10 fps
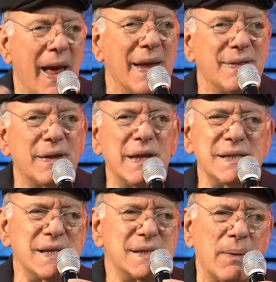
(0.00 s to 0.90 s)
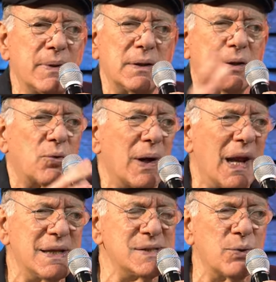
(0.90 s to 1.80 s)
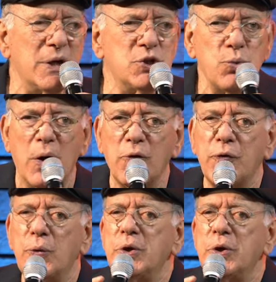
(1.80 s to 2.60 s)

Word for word: And this is something that relates to each one of you.